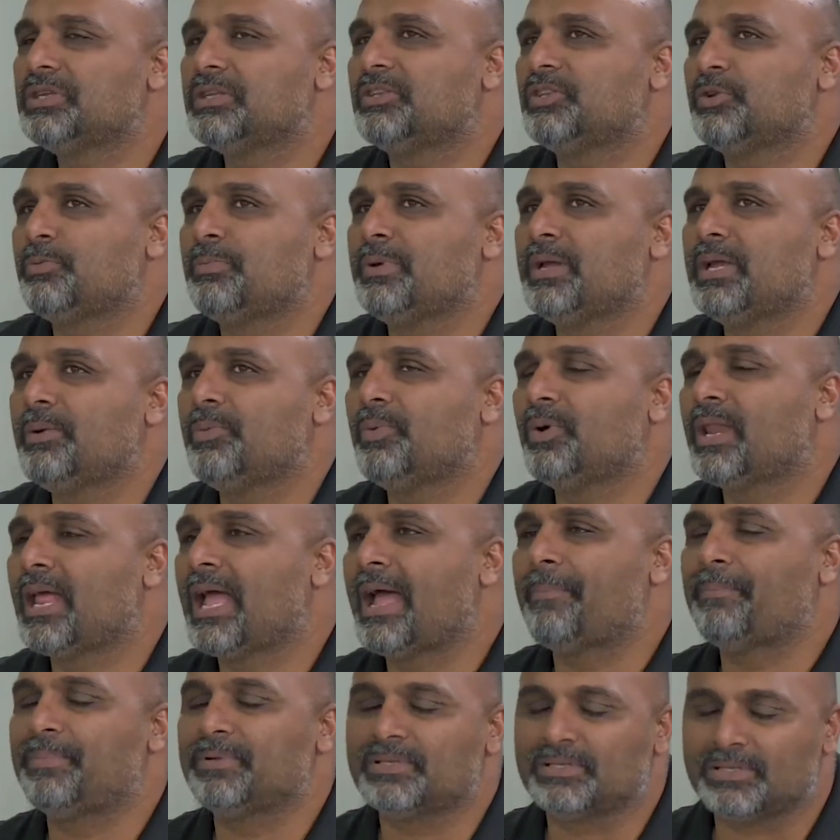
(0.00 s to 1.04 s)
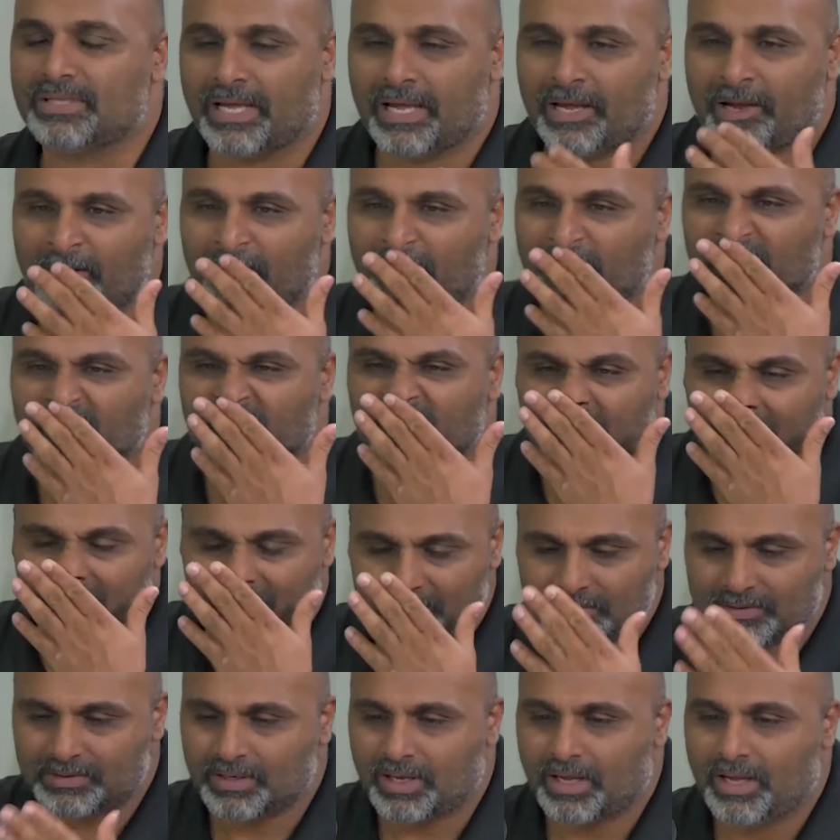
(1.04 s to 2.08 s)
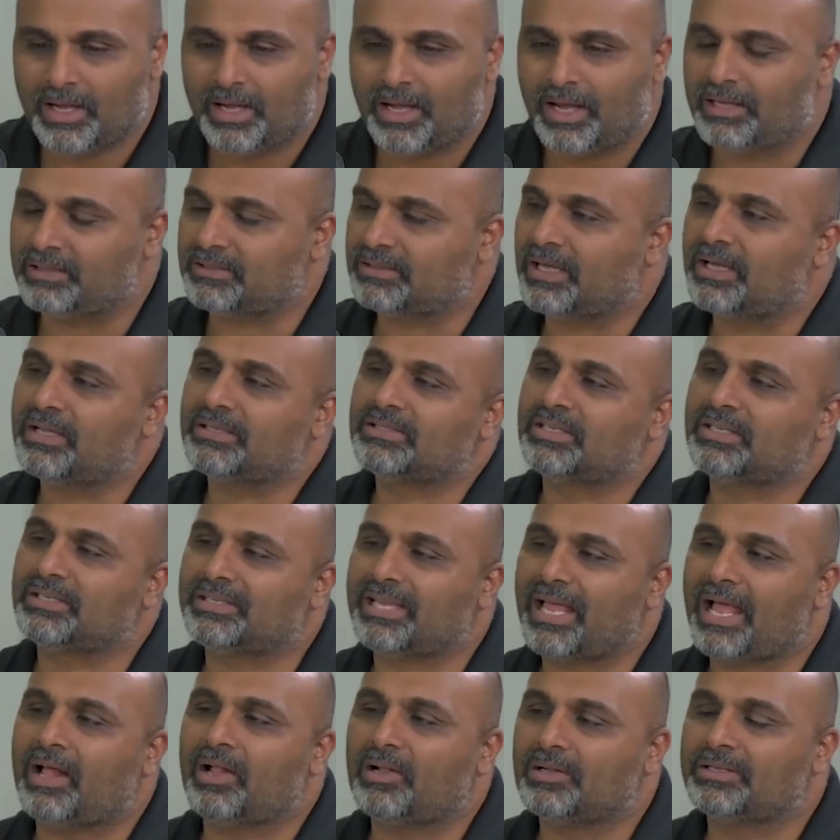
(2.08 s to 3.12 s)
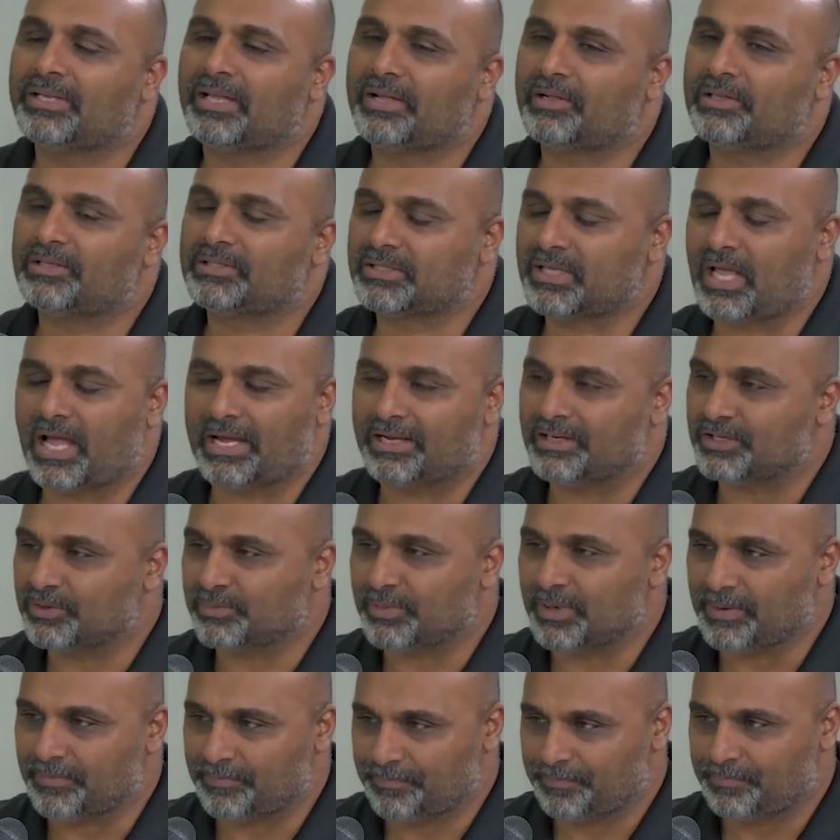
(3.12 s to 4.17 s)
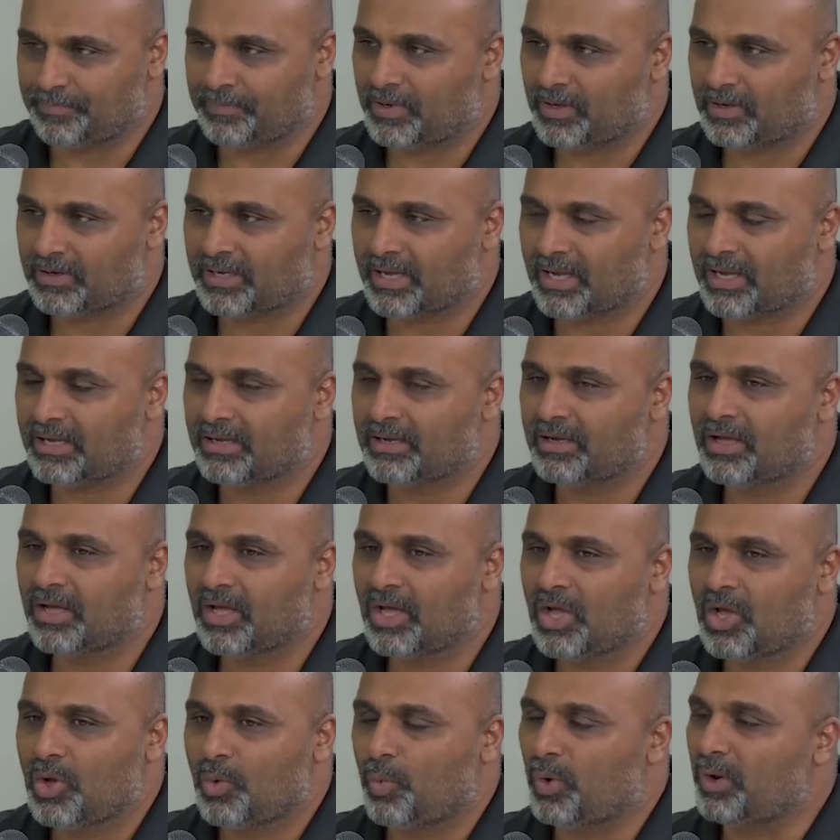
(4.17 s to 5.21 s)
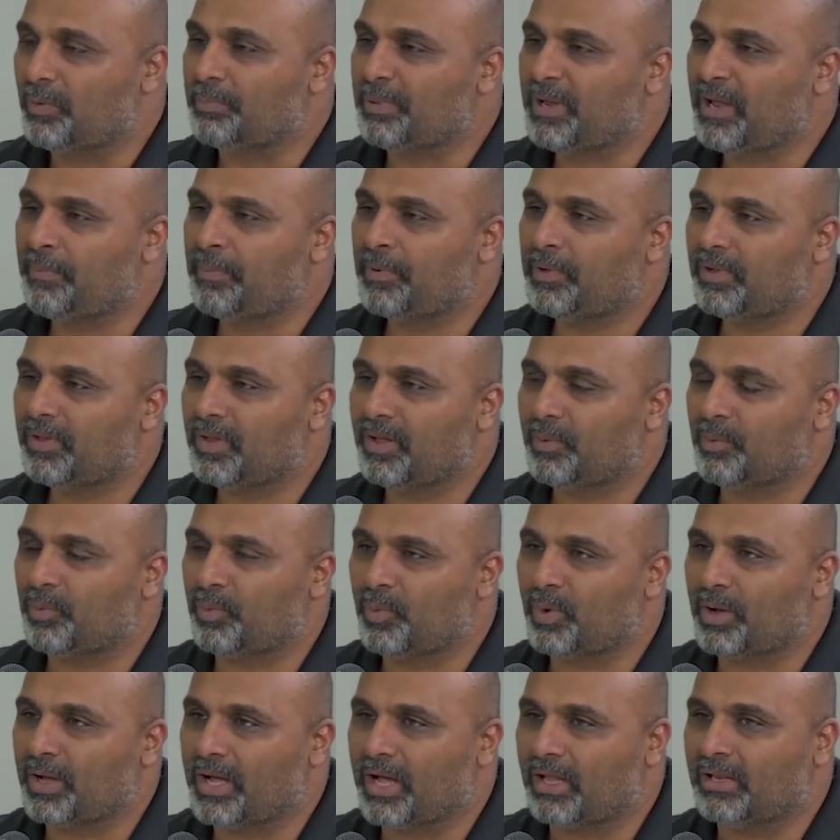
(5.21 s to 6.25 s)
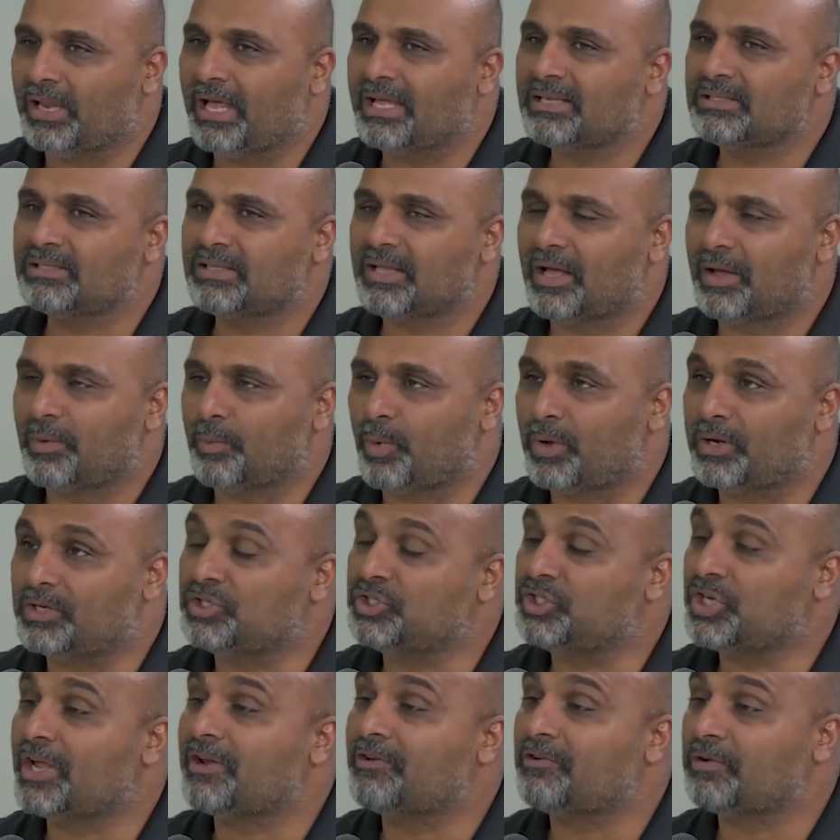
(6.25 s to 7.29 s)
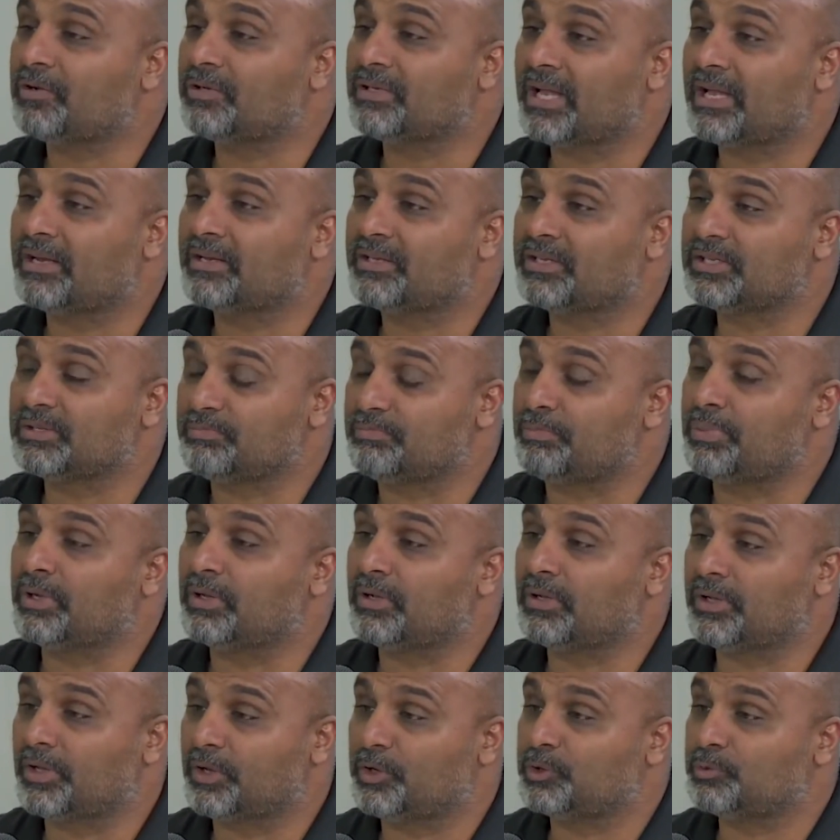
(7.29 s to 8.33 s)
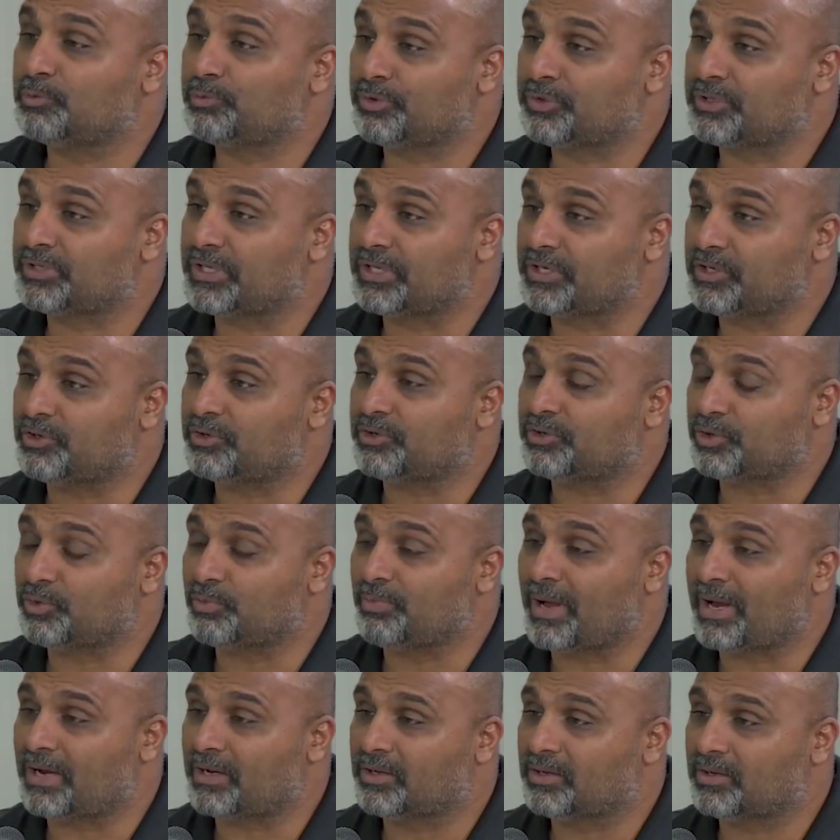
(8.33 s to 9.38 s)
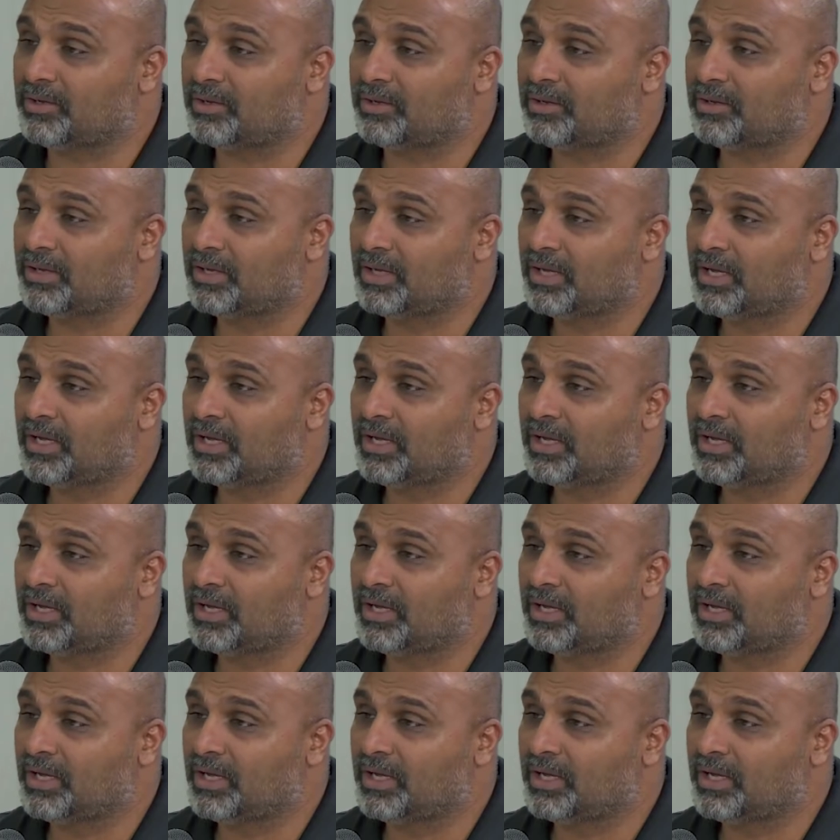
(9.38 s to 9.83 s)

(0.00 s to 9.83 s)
to me, what happens there is it's a telltale sign to me. Okay. When when general dentists bill those procedures to medical,